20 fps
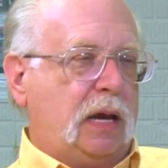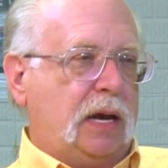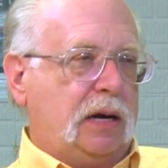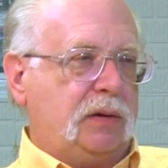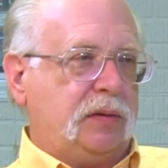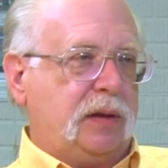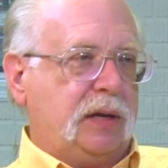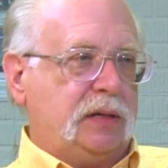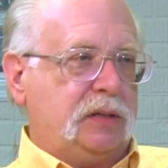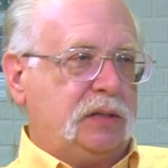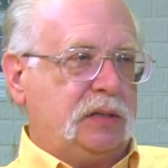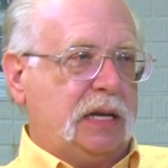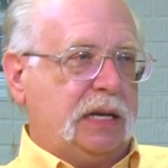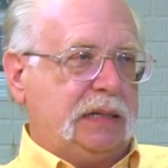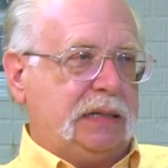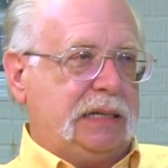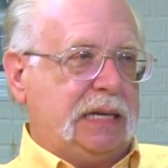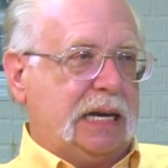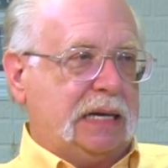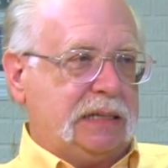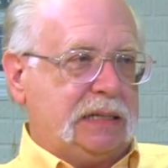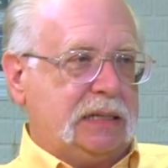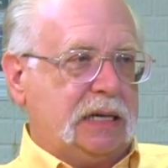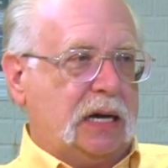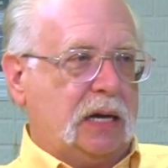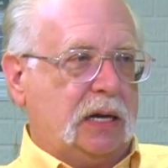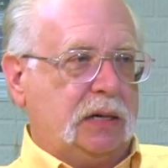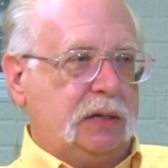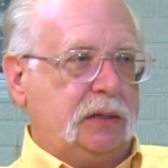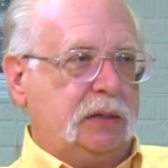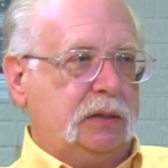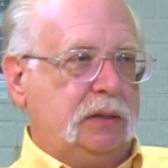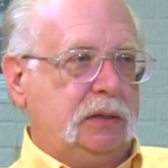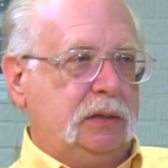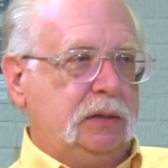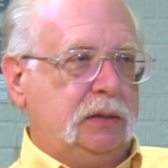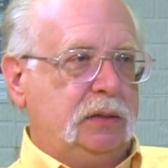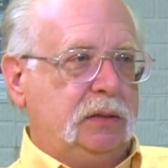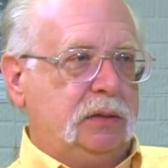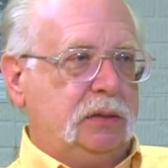lot of things that get done
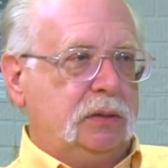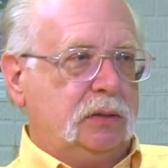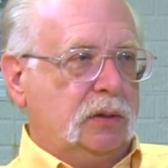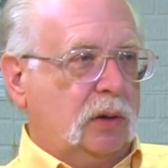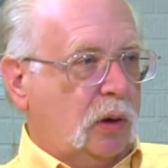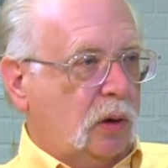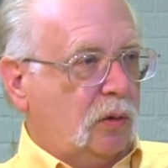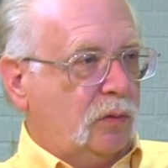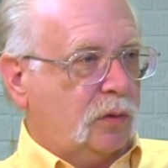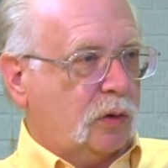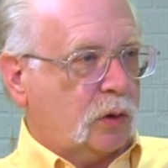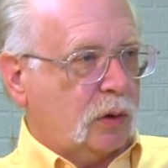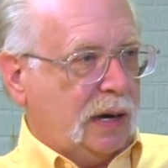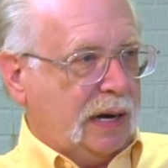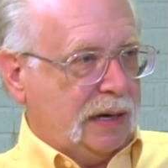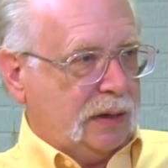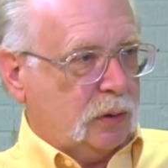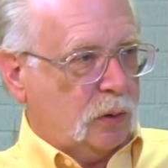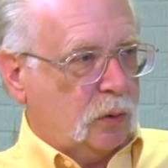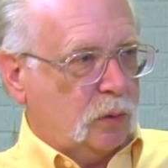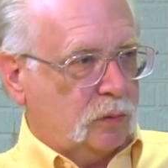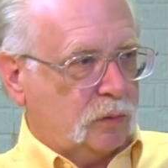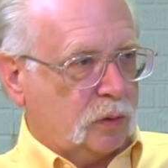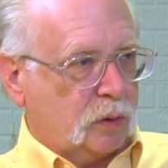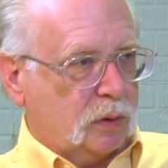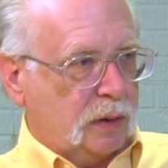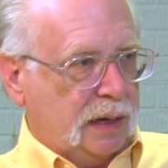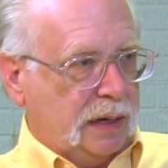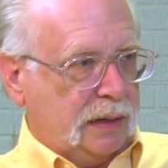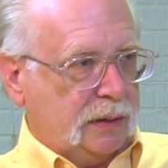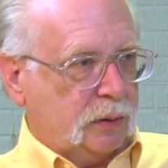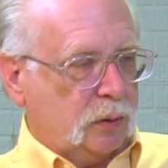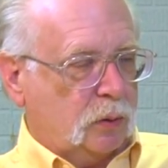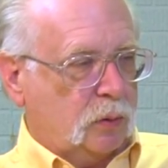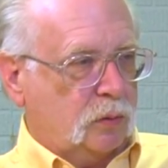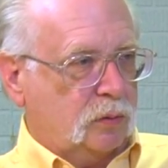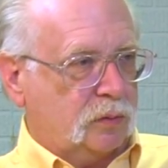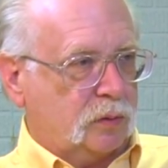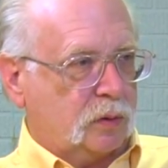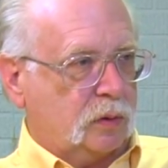over and over and
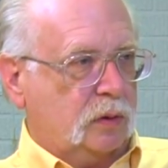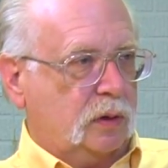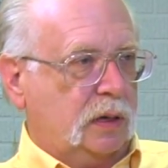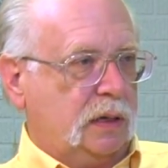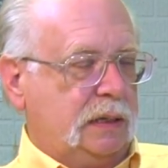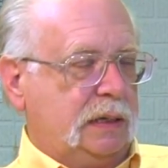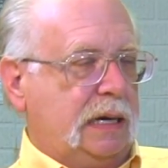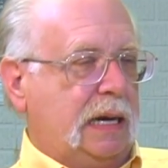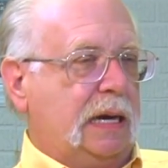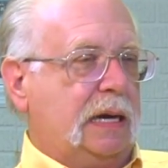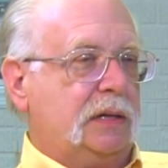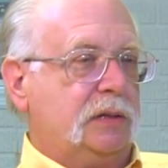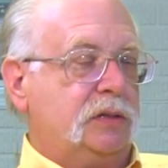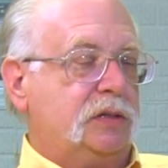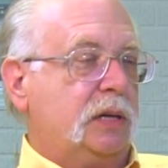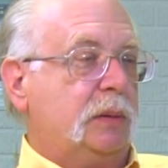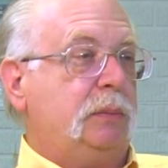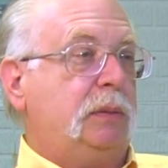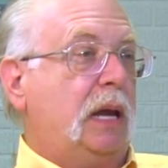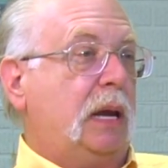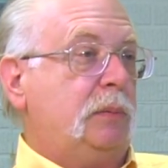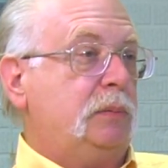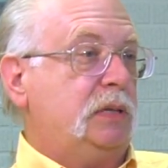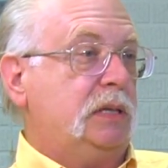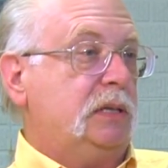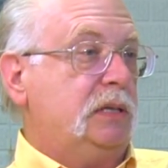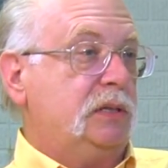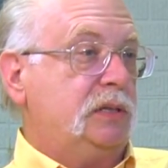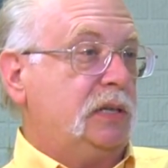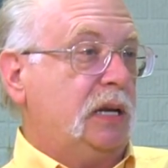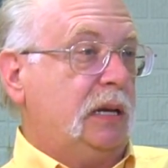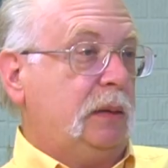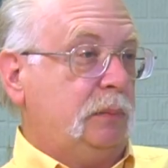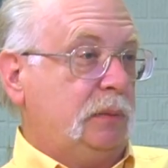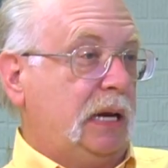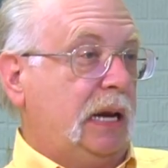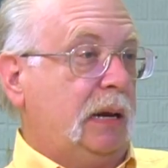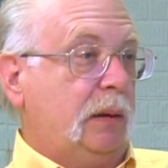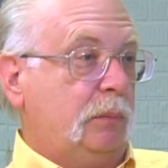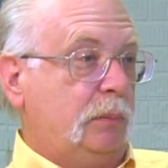over again, sometimes in the same
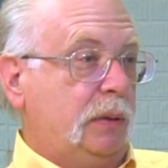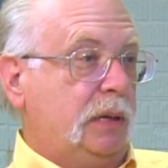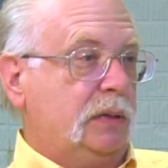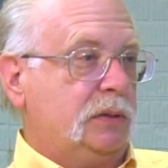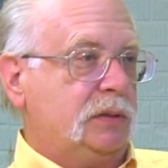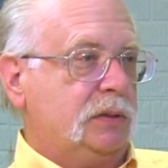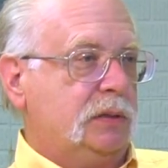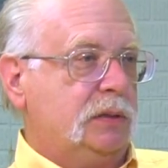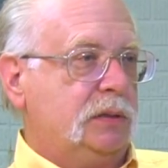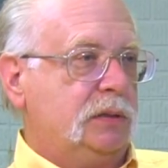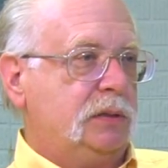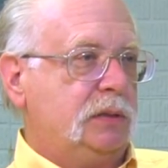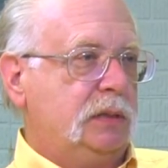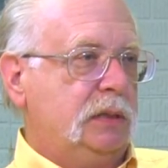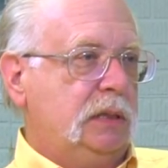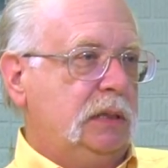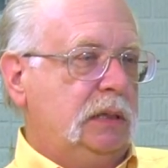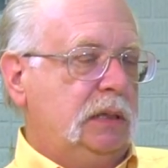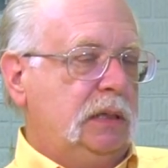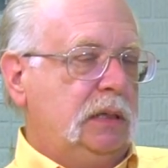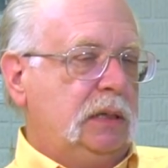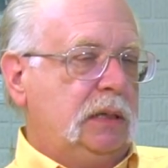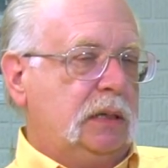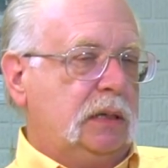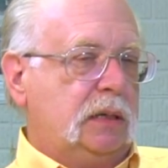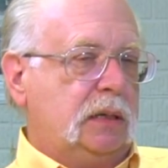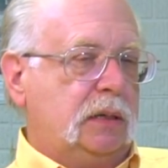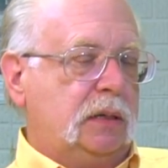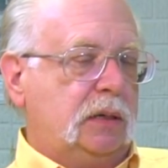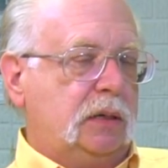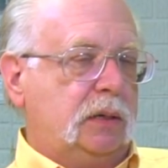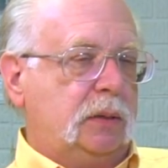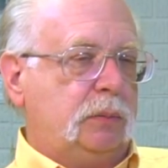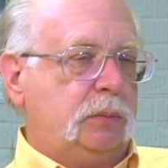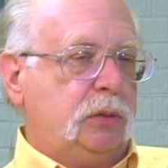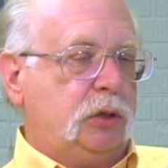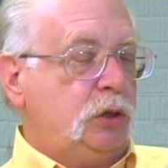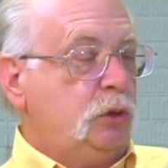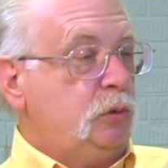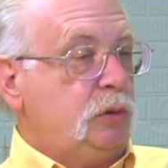damn business um,
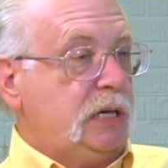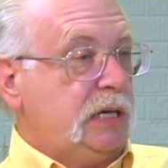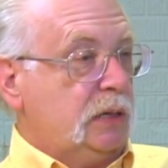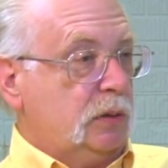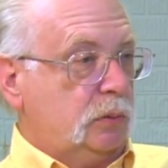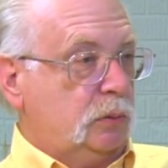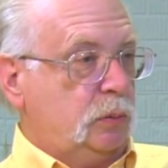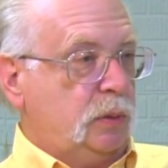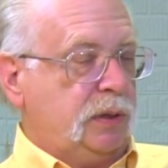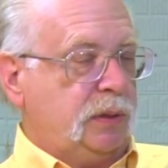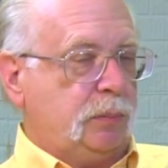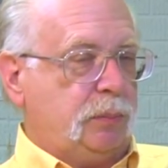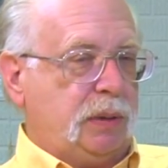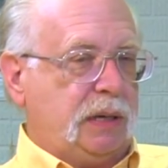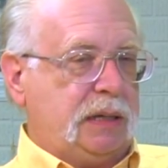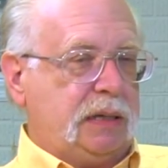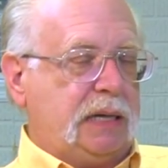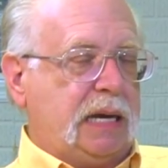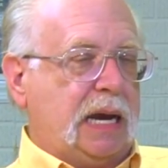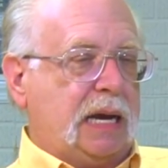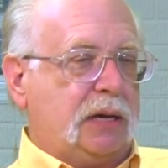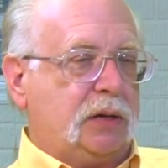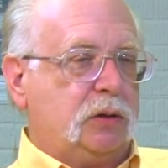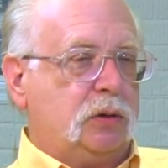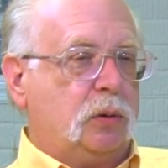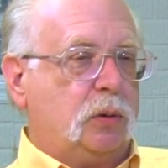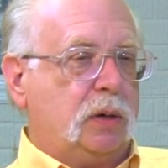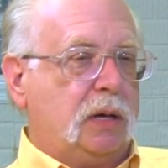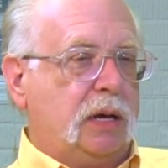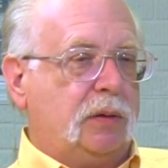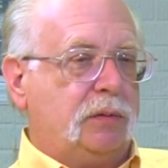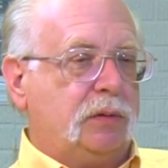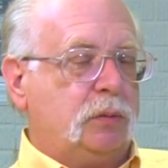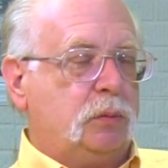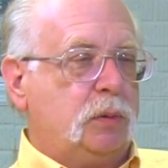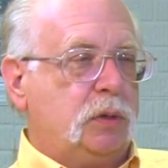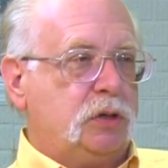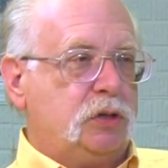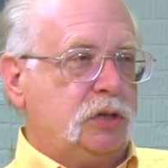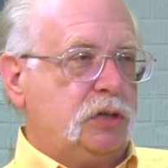you deal with a big category of it,
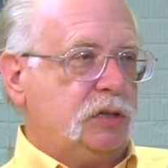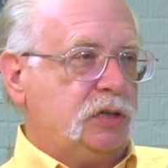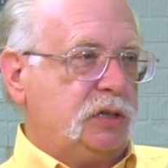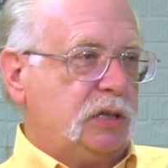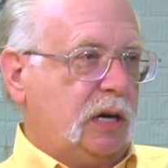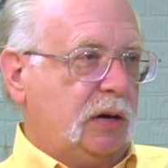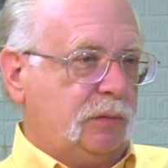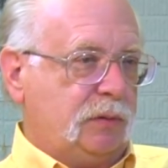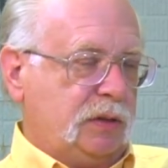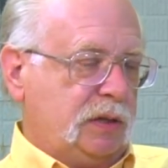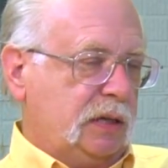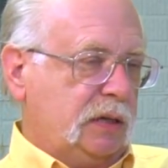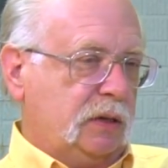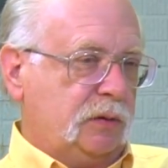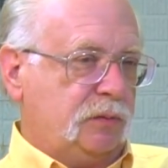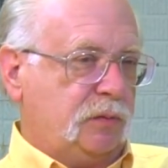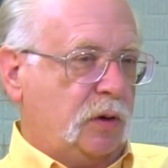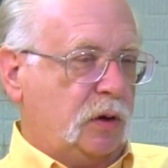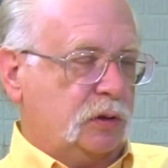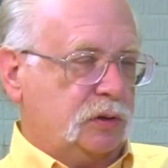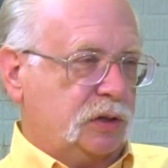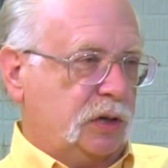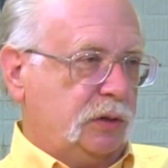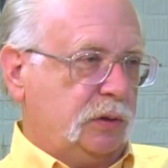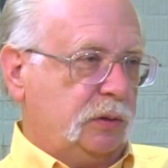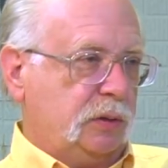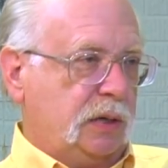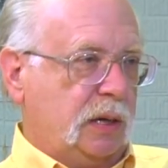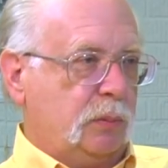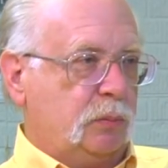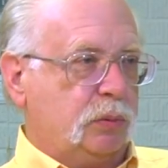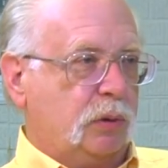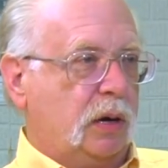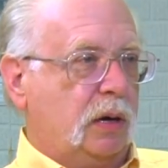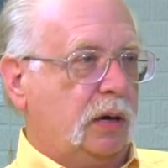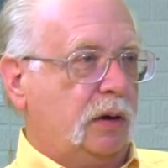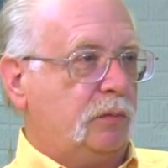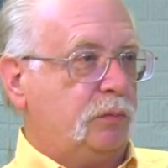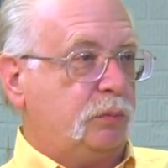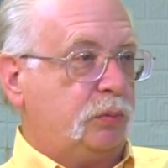which is everything that falls under the
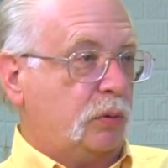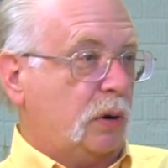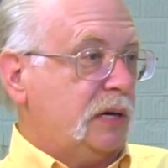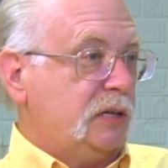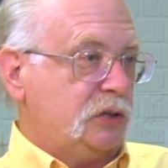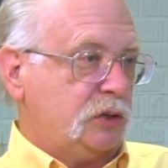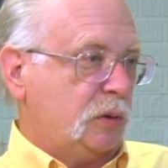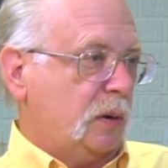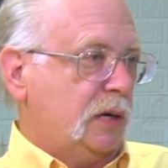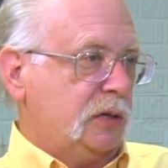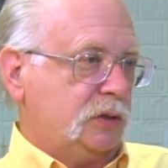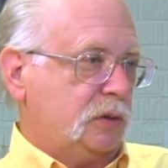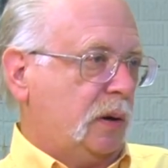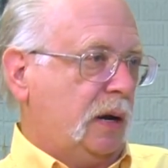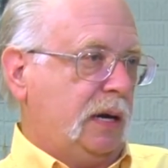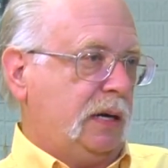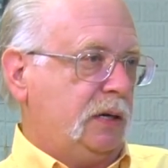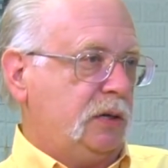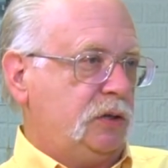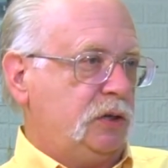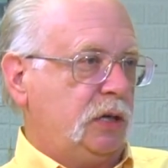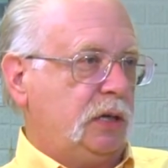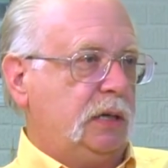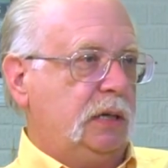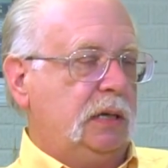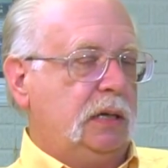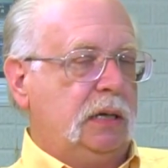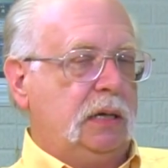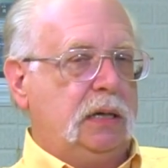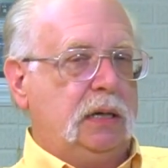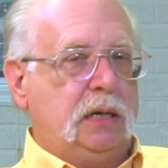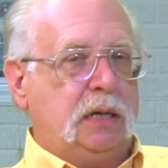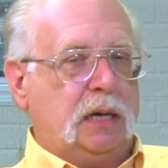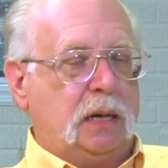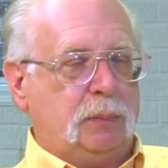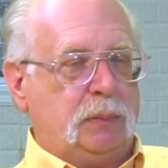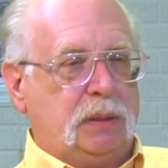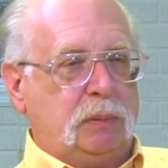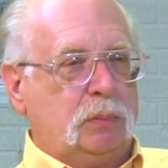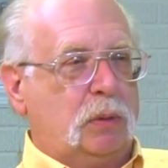umbrella of price strategy. I
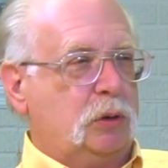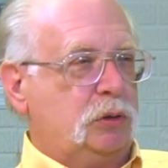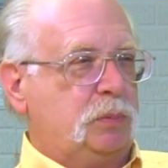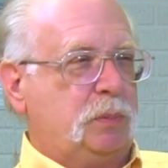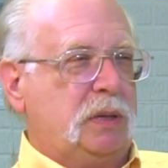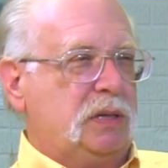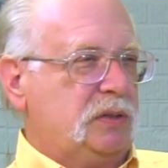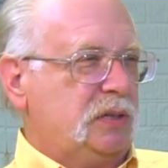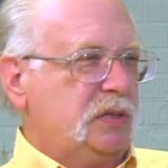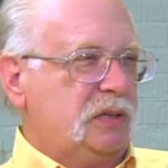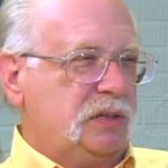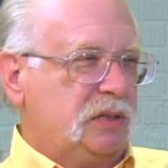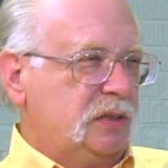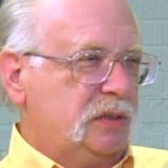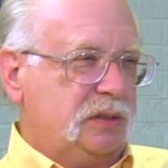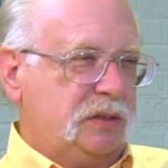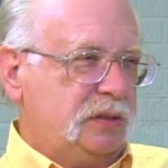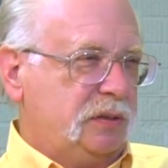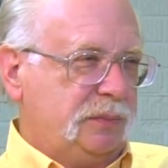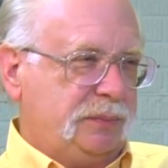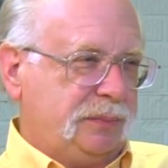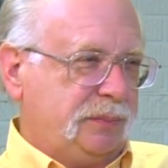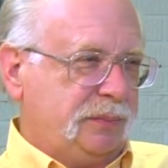mean, most businesses,